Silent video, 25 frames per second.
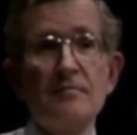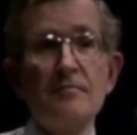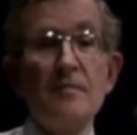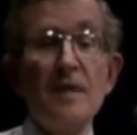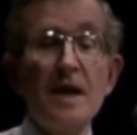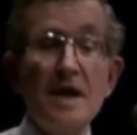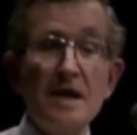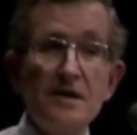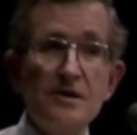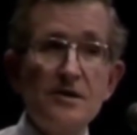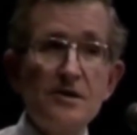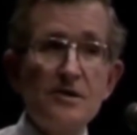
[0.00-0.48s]

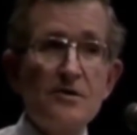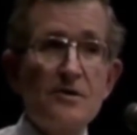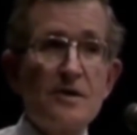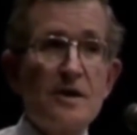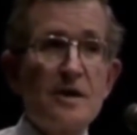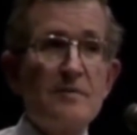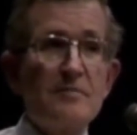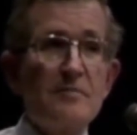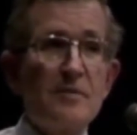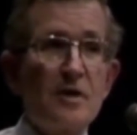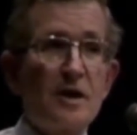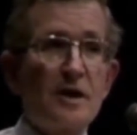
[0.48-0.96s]

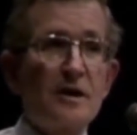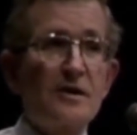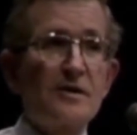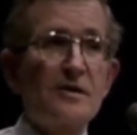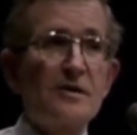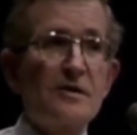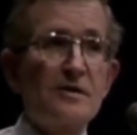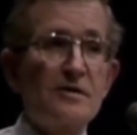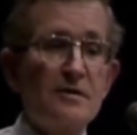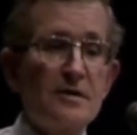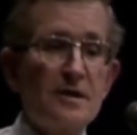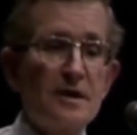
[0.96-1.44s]
mainstream
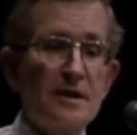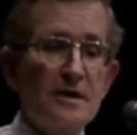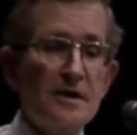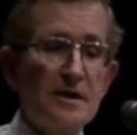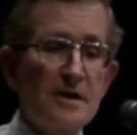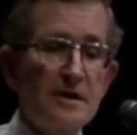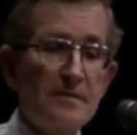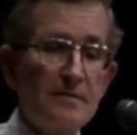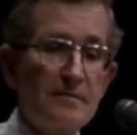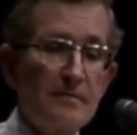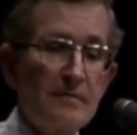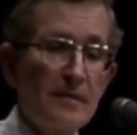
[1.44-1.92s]
Marxist
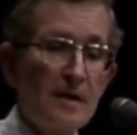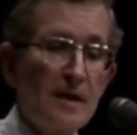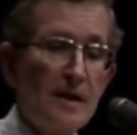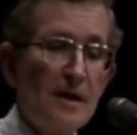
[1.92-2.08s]
tradition.